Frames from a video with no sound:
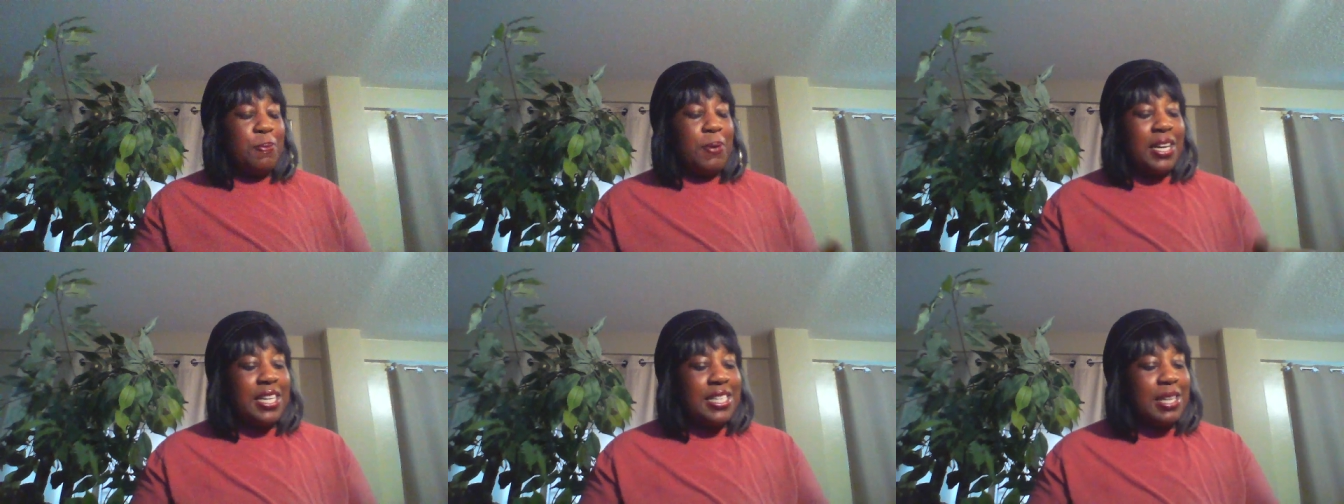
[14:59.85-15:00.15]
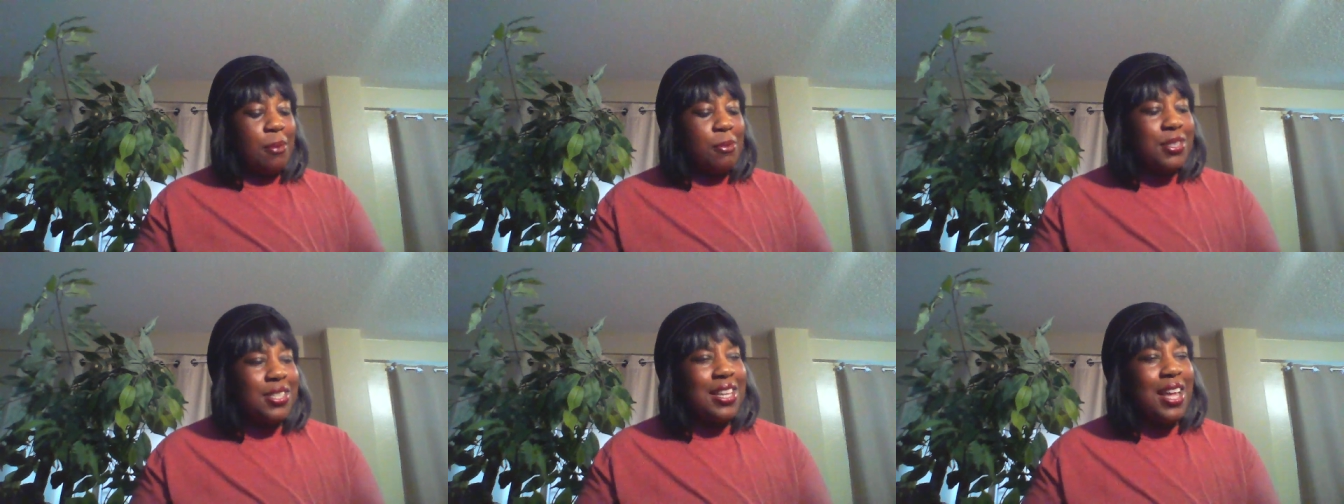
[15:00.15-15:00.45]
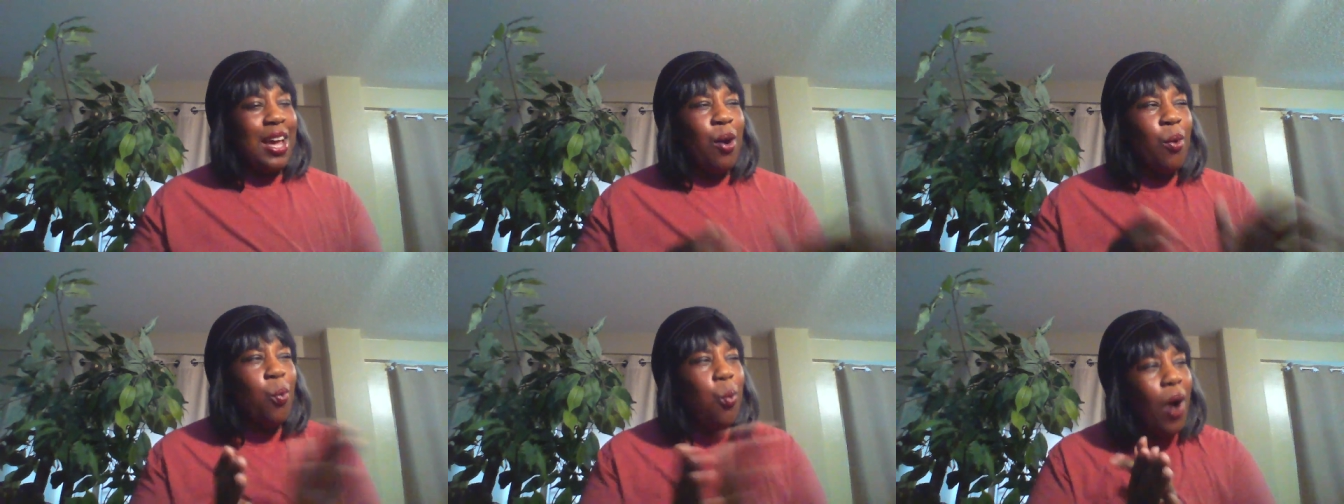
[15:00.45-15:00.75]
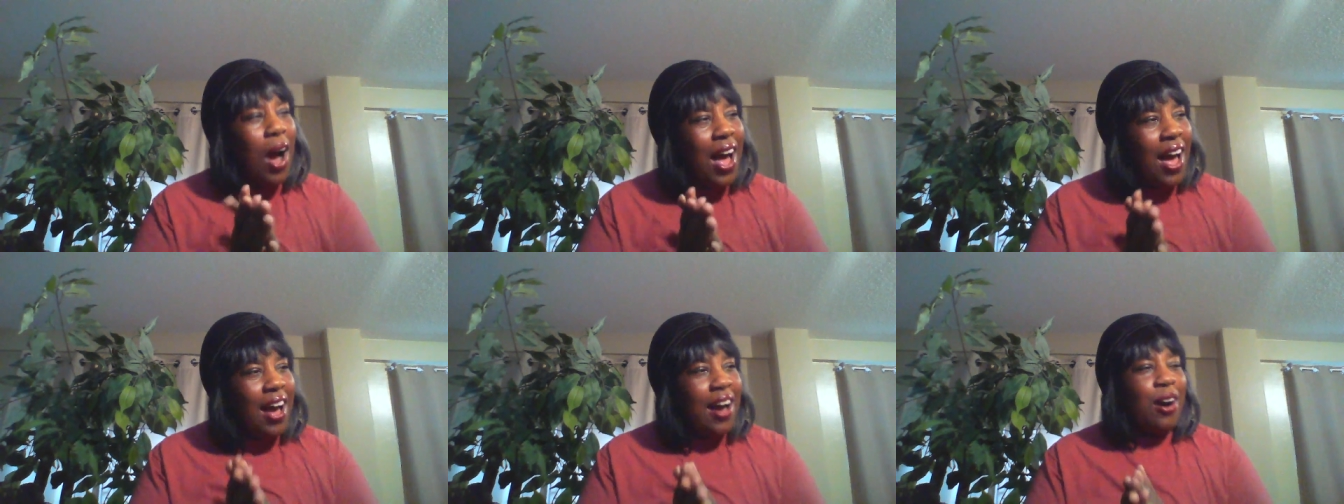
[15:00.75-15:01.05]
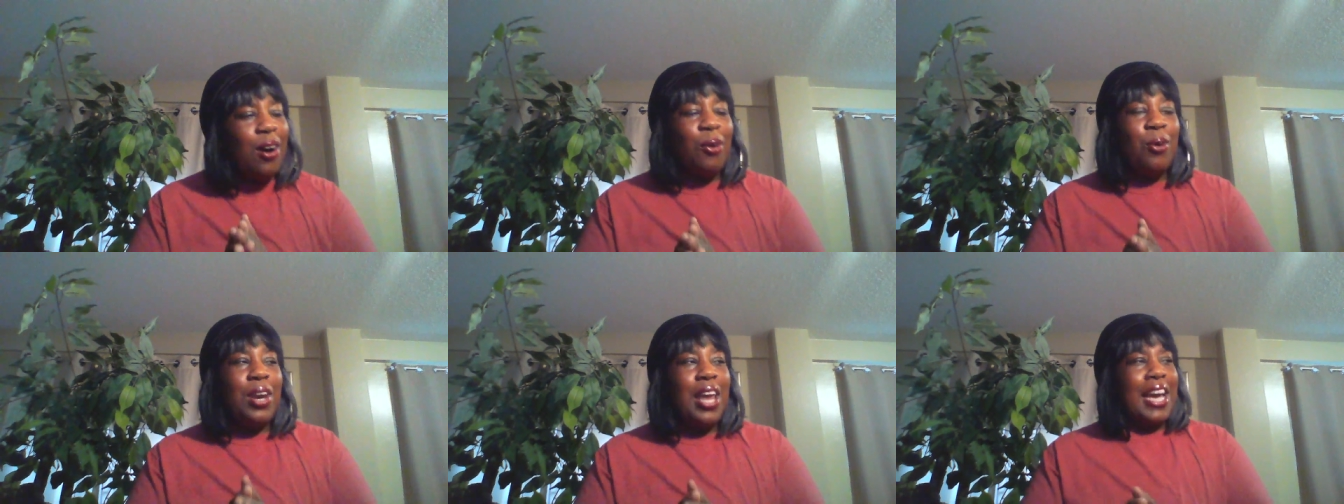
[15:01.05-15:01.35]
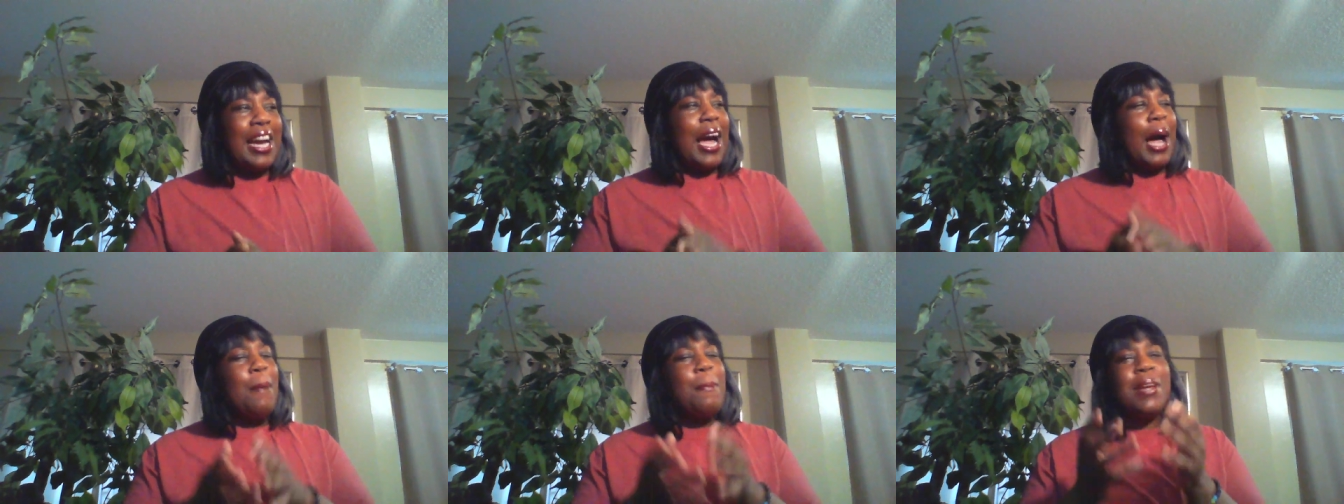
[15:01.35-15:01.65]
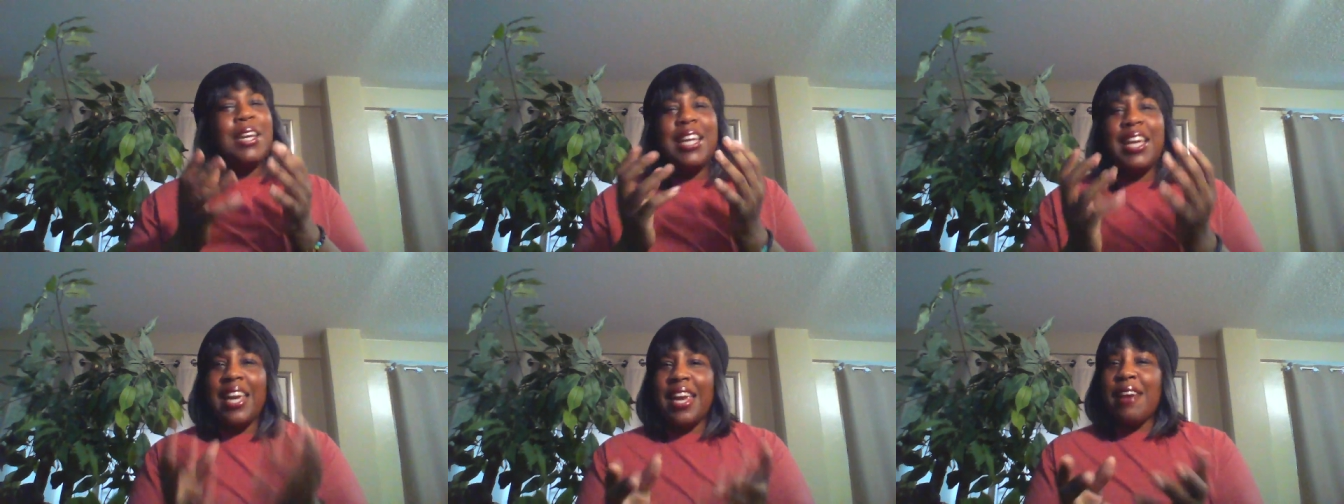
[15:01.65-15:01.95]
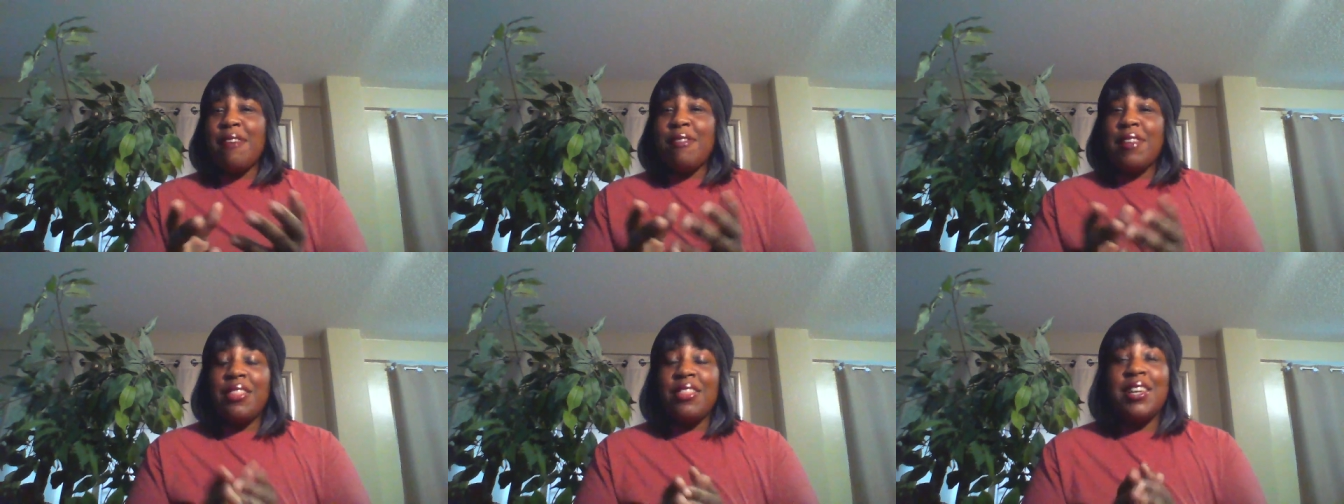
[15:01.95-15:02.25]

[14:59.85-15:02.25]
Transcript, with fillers: because I was like, wow, like I've been hearing